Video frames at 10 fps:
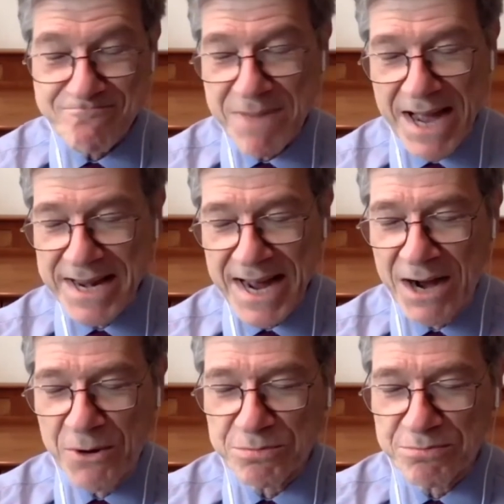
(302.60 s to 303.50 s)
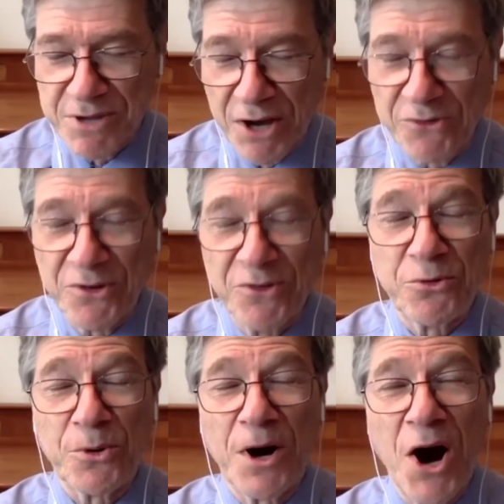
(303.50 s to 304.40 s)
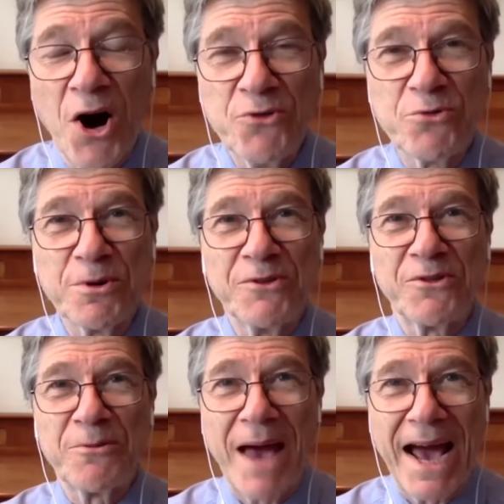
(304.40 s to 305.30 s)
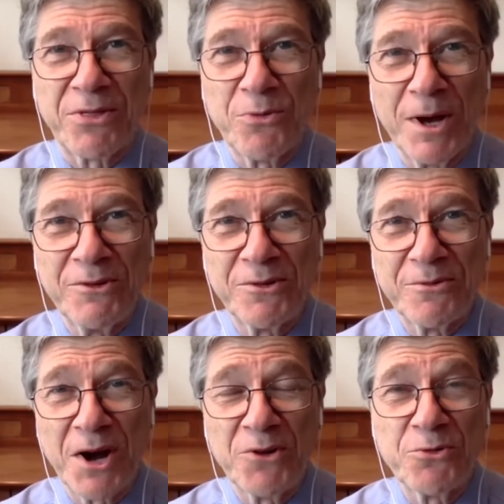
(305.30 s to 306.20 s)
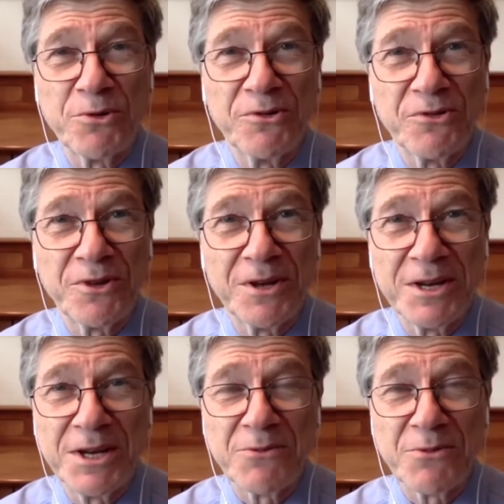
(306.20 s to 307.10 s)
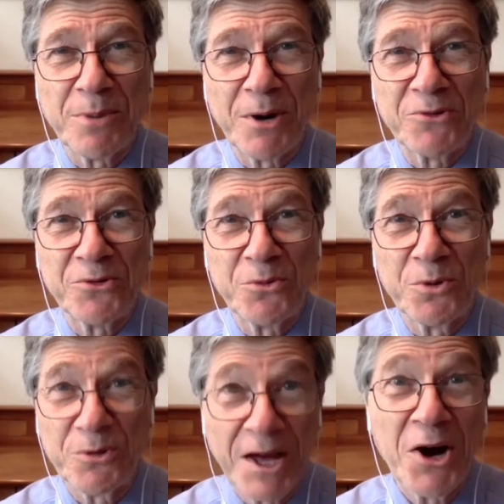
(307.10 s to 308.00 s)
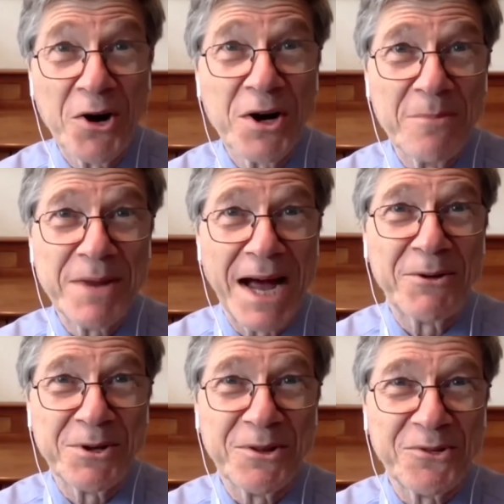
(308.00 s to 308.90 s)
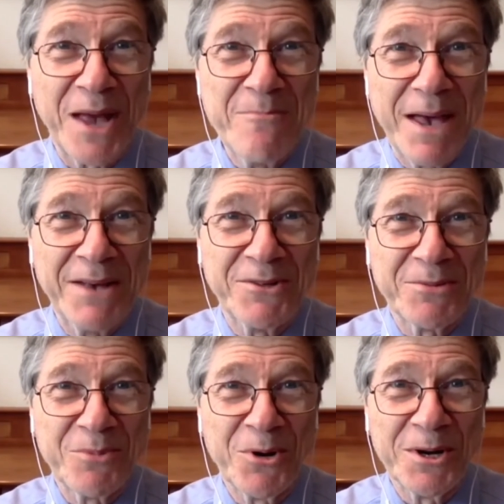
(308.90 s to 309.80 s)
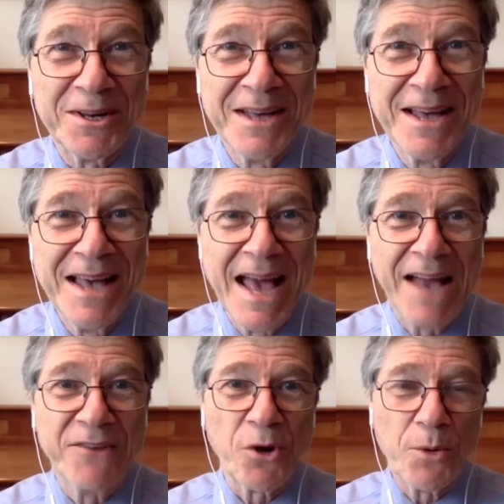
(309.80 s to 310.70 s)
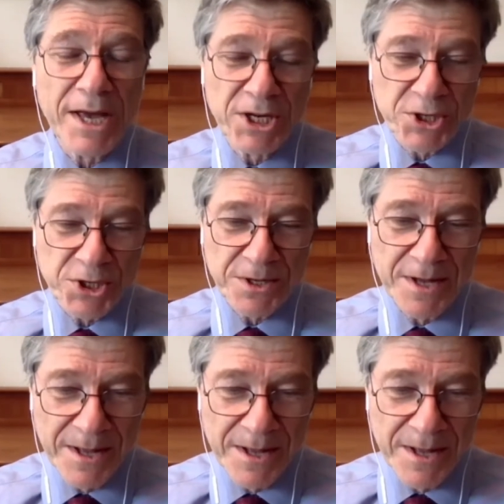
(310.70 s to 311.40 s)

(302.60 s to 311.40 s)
by now dozens or hundreds of pathways of countries in different parts of the world, they all come down to the same basic point. And so each